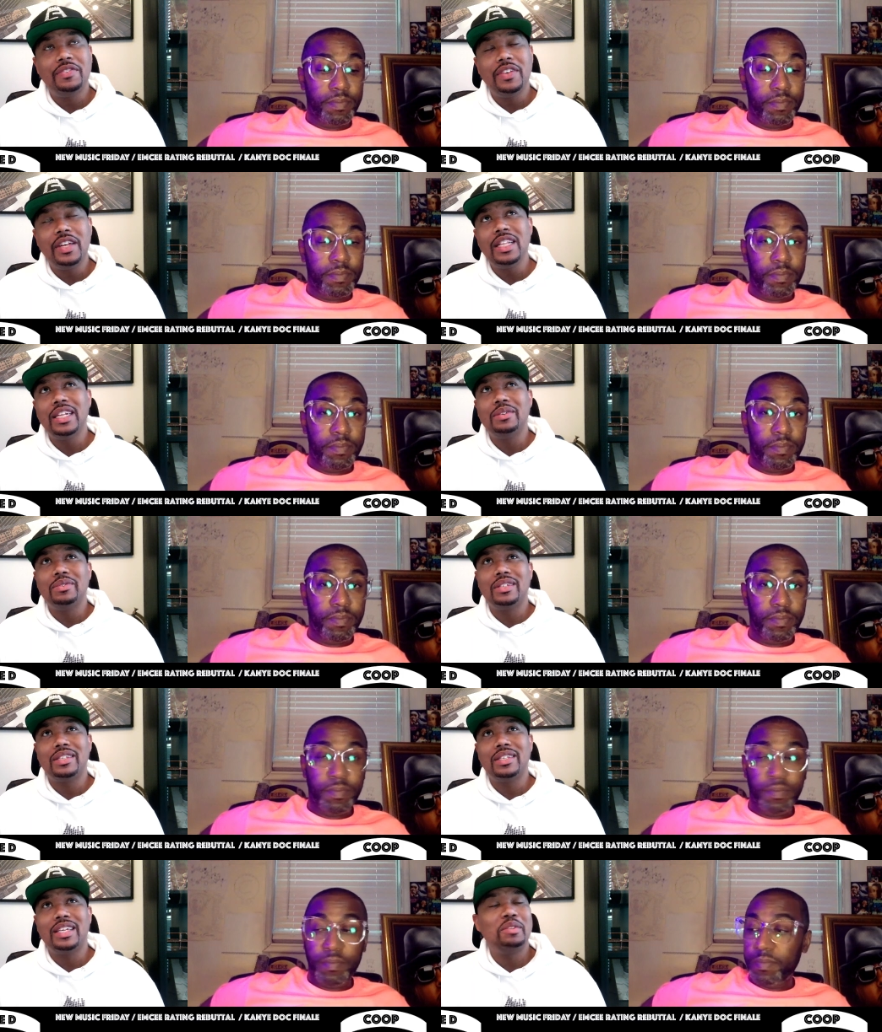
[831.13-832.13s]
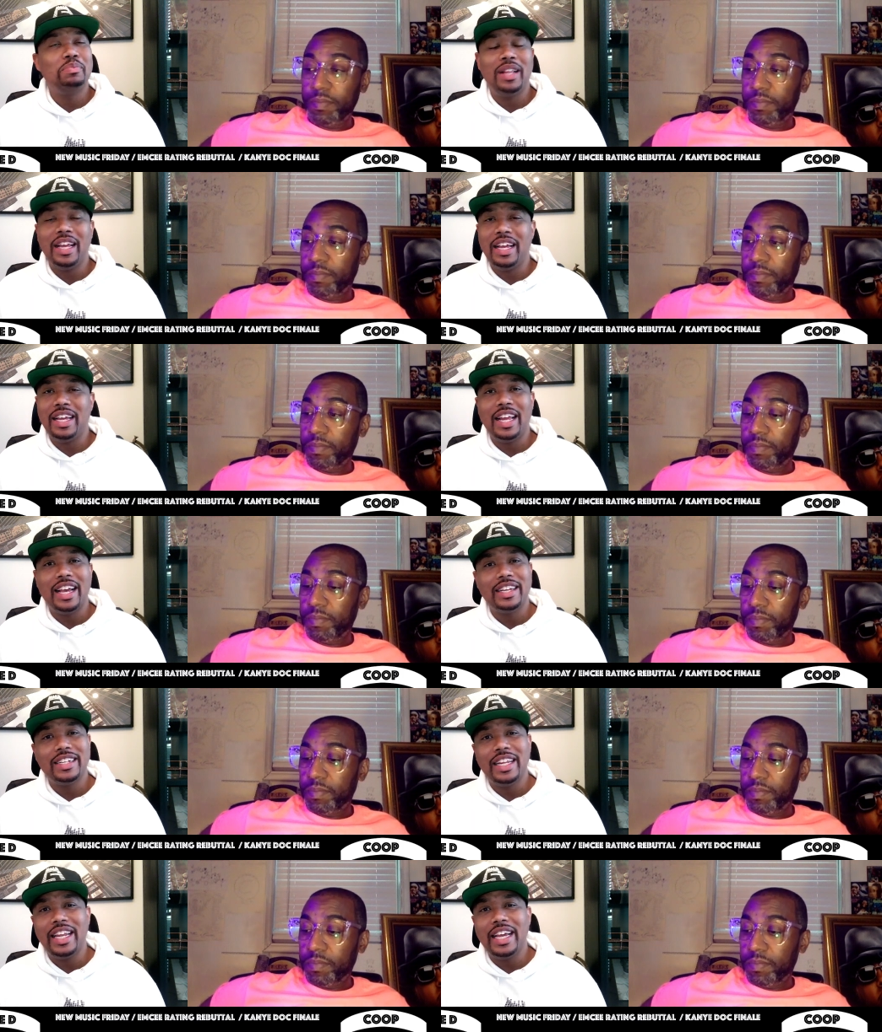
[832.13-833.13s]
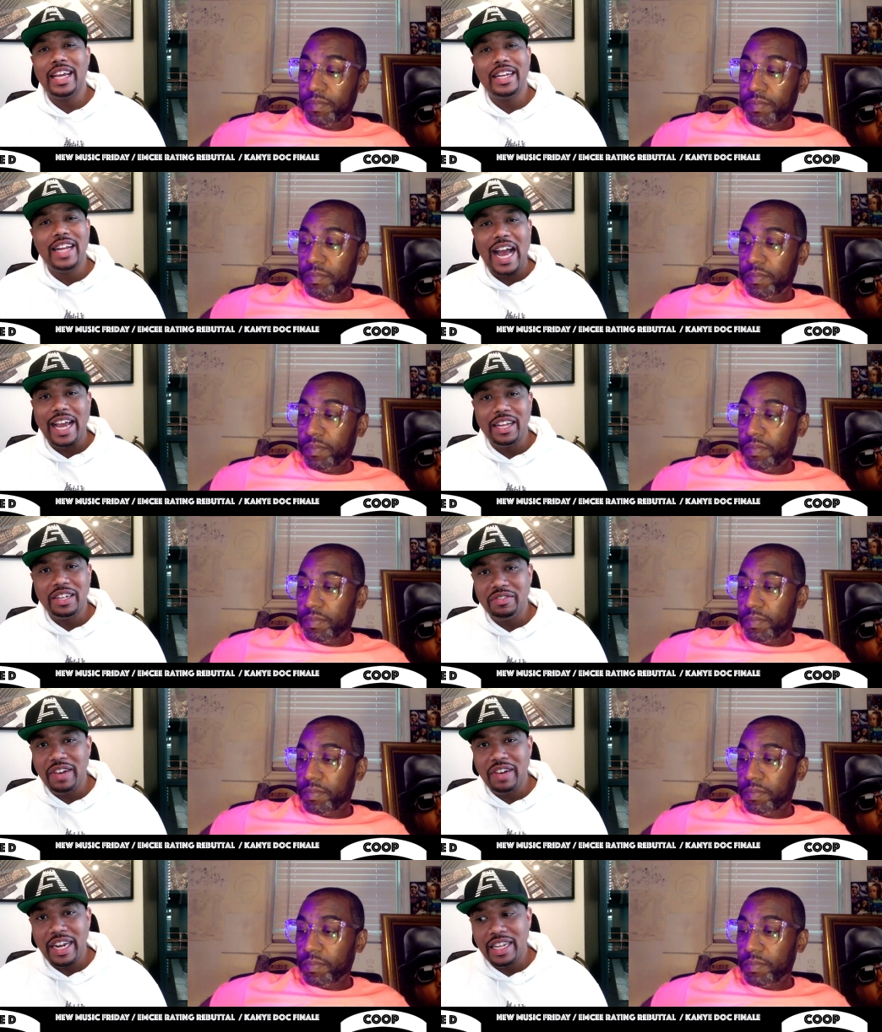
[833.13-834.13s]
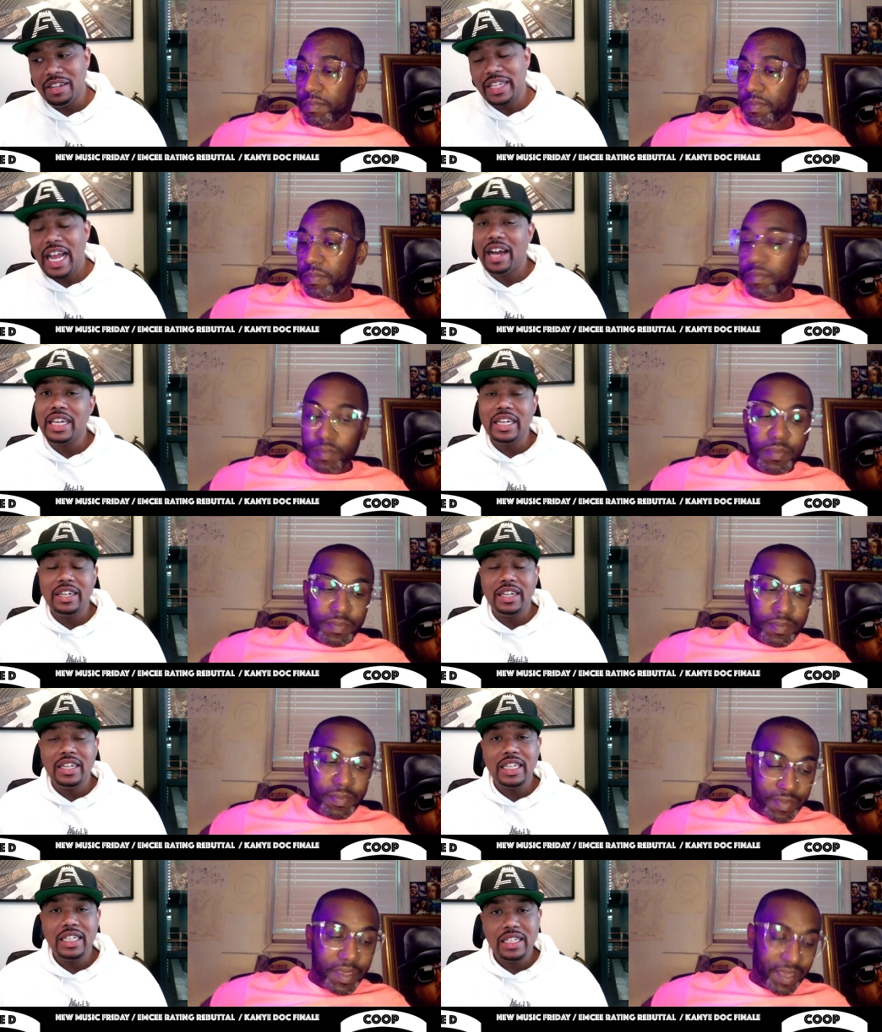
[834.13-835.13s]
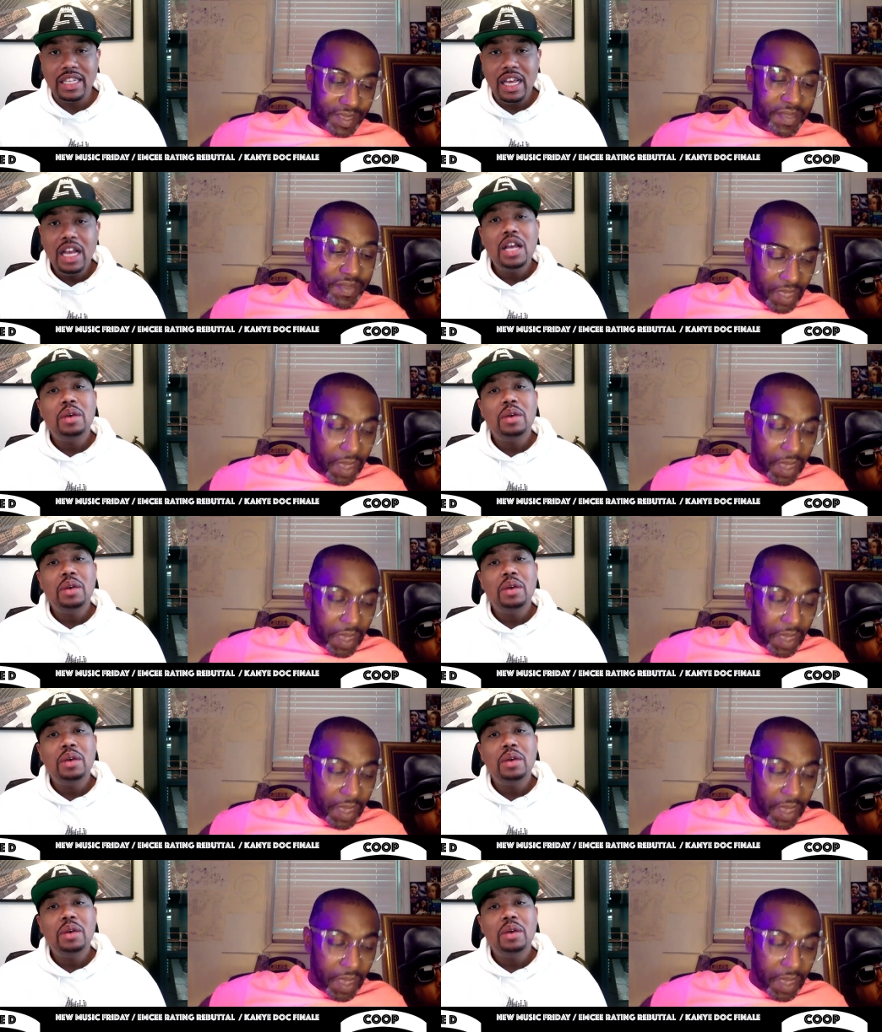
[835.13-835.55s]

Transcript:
Speaker 1: feeling it was getting played like in the late night and radio down here at least.